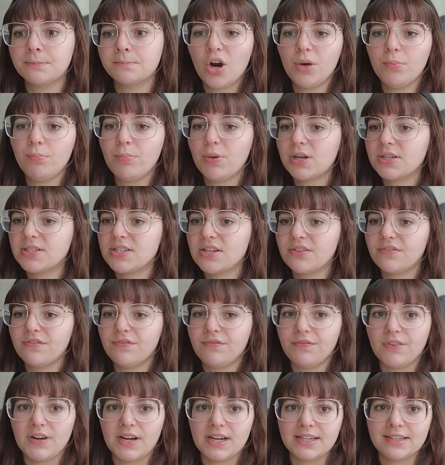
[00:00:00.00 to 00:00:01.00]
Her books are
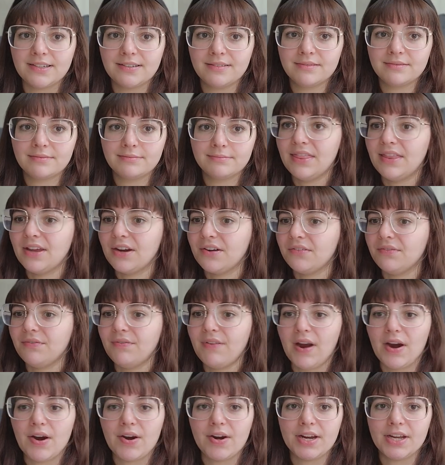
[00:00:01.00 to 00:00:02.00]
fun, they're
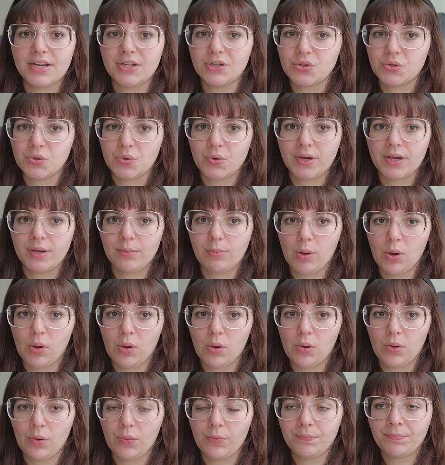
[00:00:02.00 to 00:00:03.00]
very
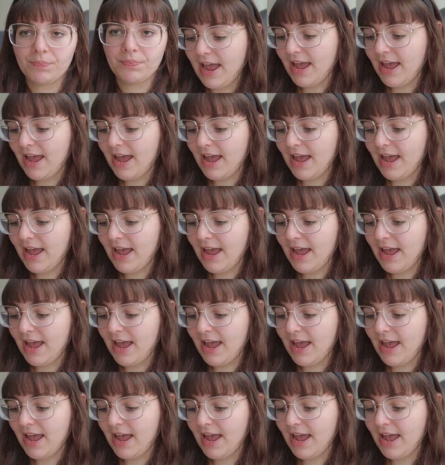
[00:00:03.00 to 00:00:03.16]
enjoyable,